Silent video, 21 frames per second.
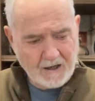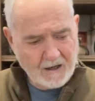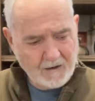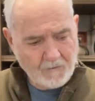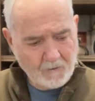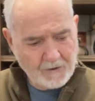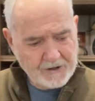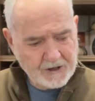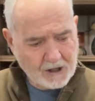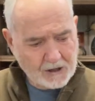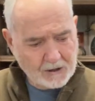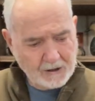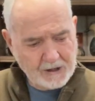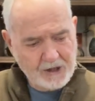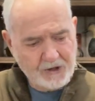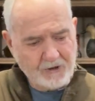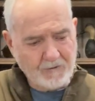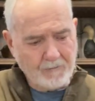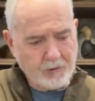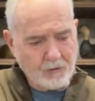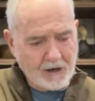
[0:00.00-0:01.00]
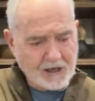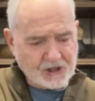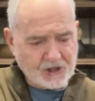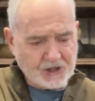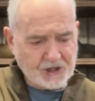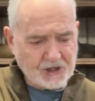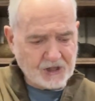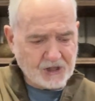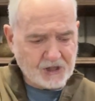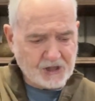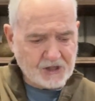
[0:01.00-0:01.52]
When you clean your
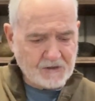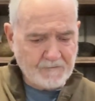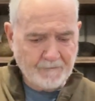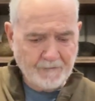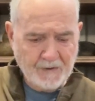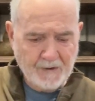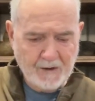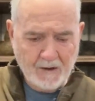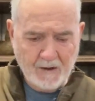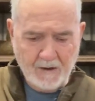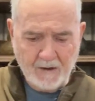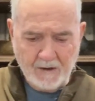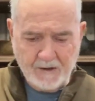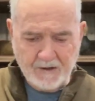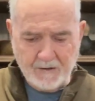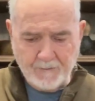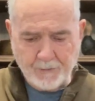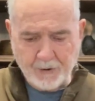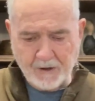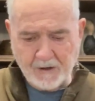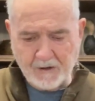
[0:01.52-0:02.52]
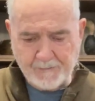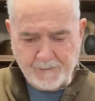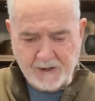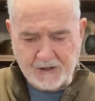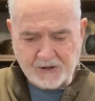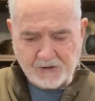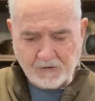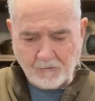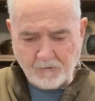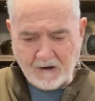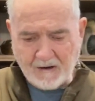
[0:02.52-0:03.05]
brushes, you put a
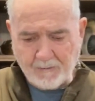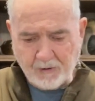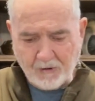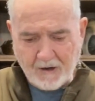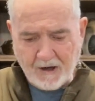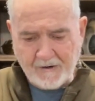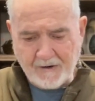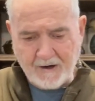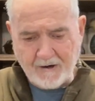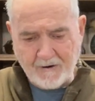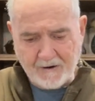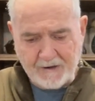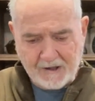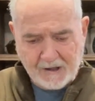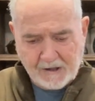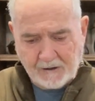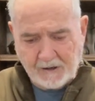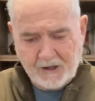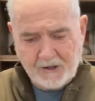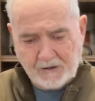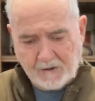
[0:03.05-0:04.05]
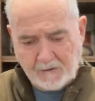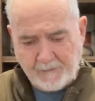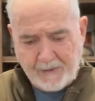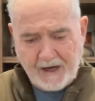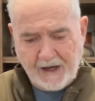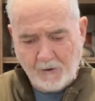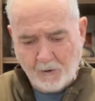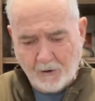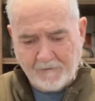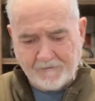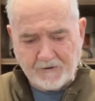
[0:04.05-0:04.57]
piece of rubber on there and you clean the
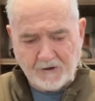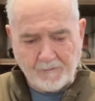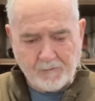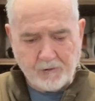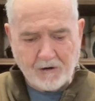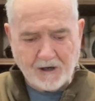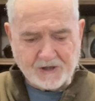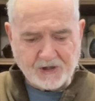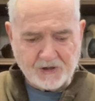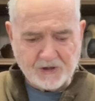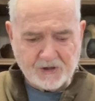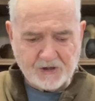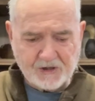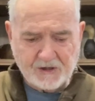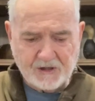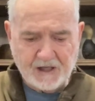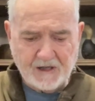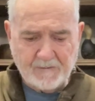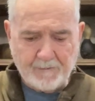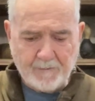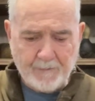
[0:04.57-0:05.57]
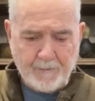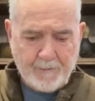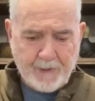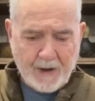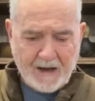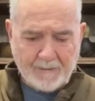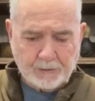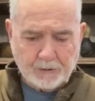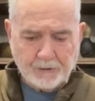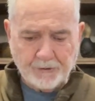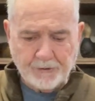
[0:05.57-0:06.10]
paint off your brushes. The
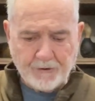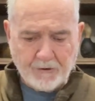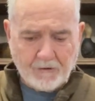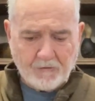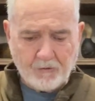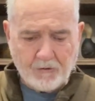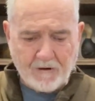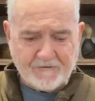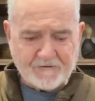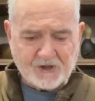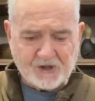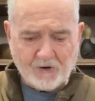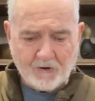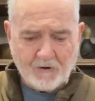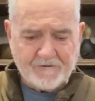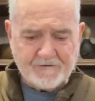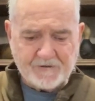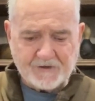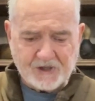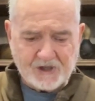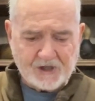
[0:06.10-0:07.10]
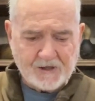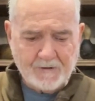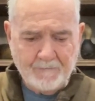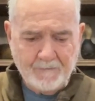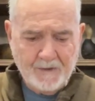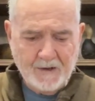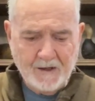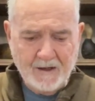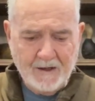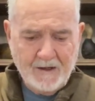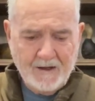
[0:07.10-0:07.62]
pebbled or rough surface
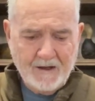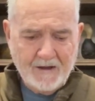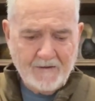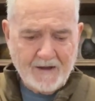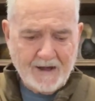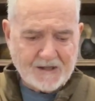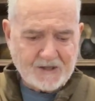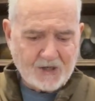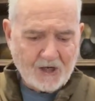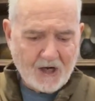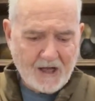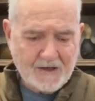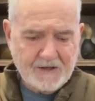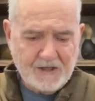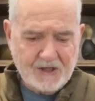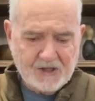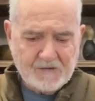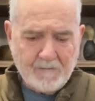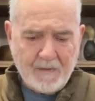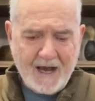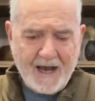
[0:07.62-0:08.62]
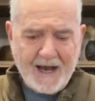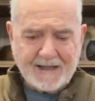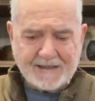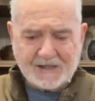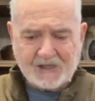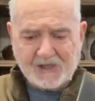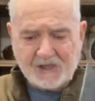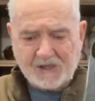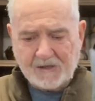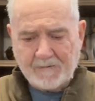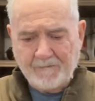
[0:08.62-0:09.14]
that's on these
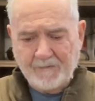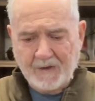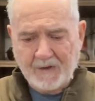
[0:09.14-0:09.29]
mats